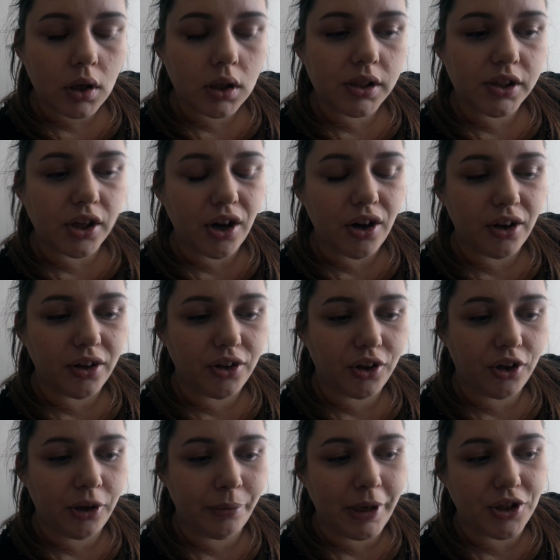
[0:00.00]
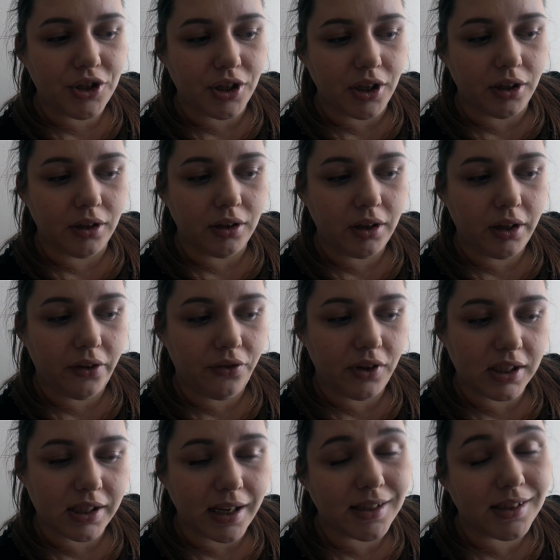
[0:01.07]
So you can imagine if
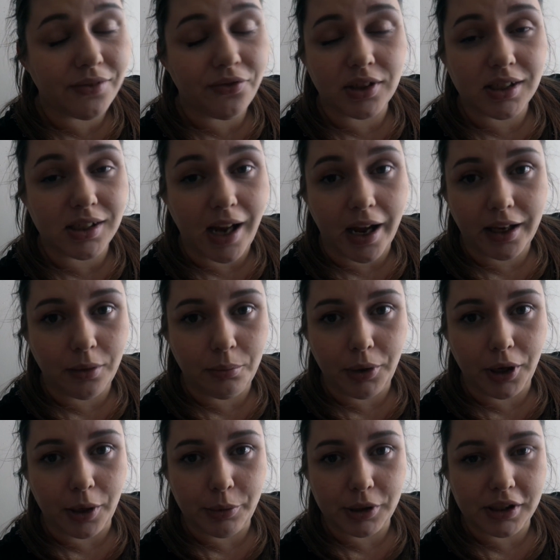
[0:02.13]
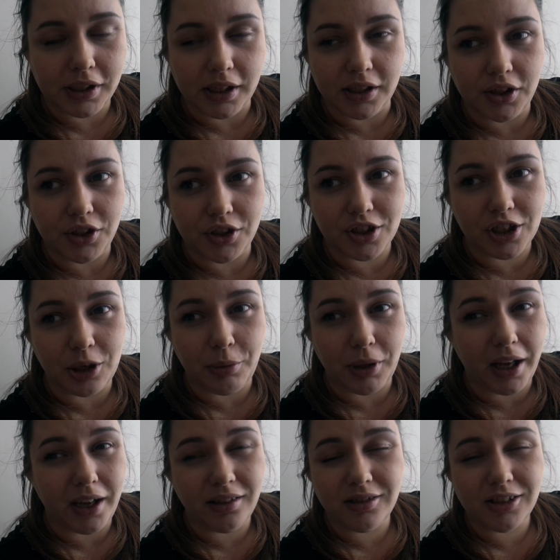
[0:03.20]
it's like for snacking purposes, you're just going to be
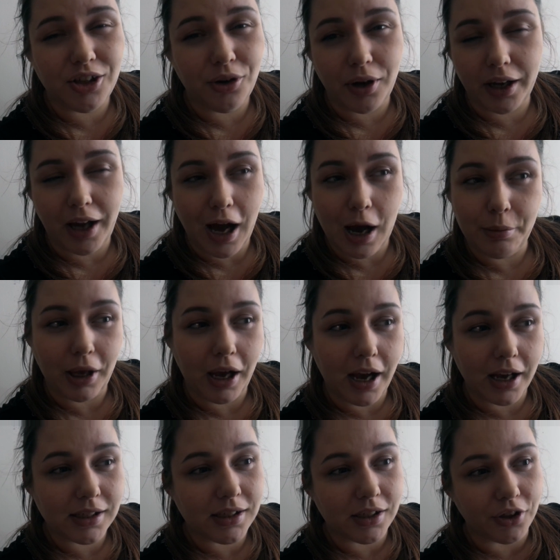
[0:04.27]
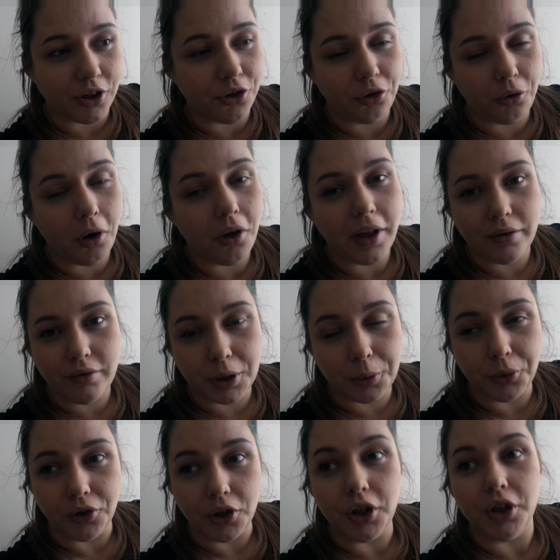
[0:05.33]
like, do you know what, I can't be asked to go through all that
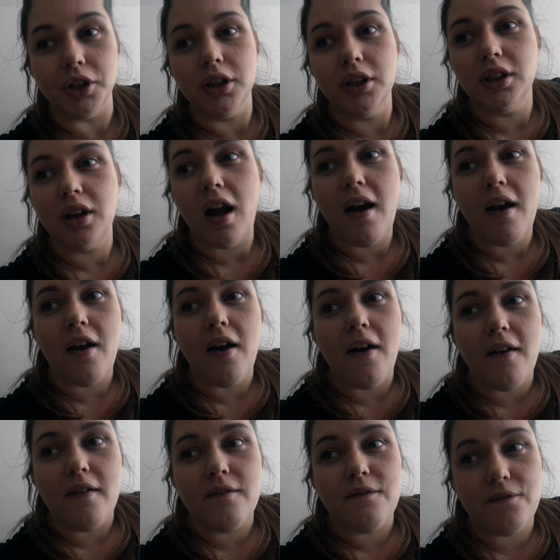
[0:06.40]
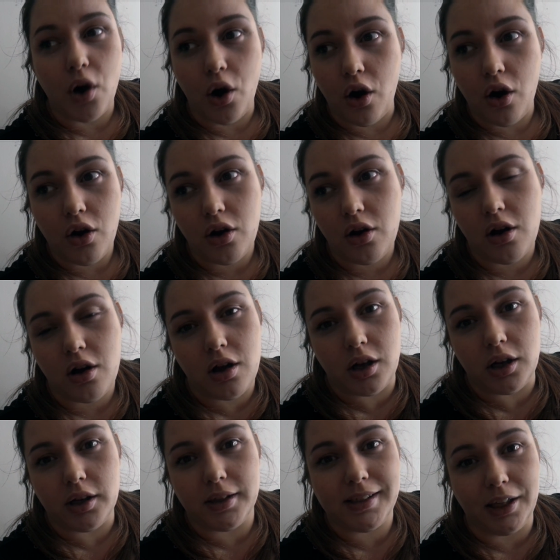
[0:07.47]
rigmarole for
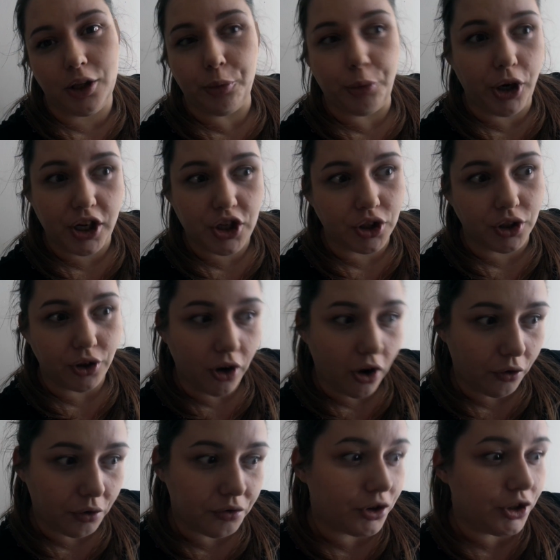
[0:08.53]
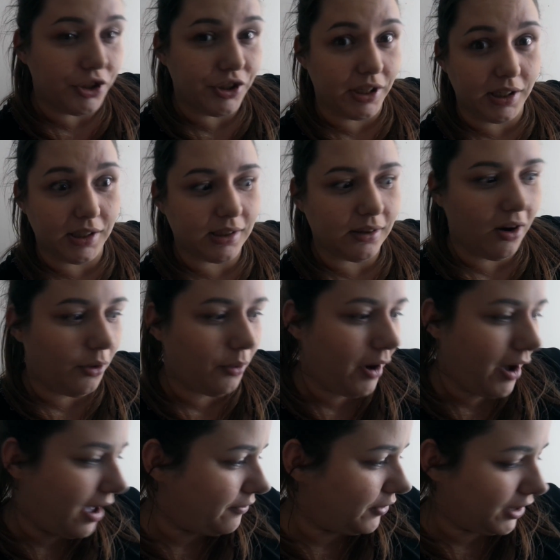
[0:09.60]
a celebration or a roses or
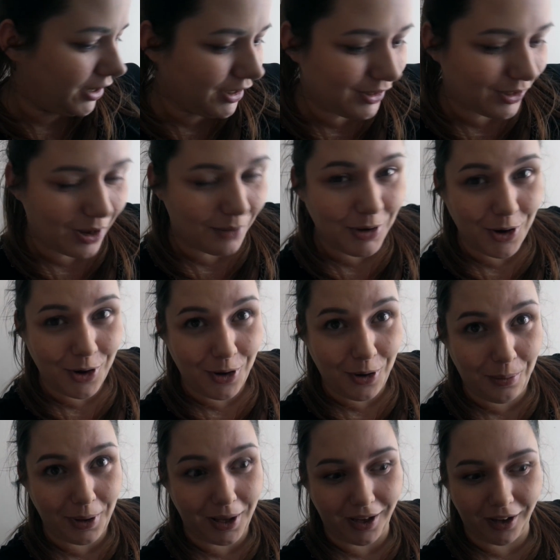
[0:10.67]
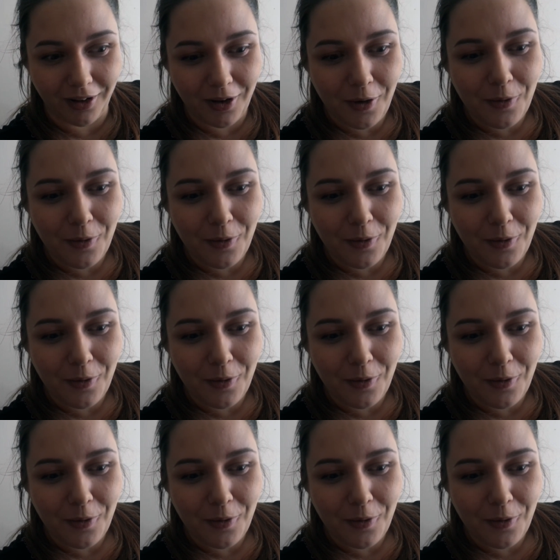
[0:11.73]
whatever. So I'm hoping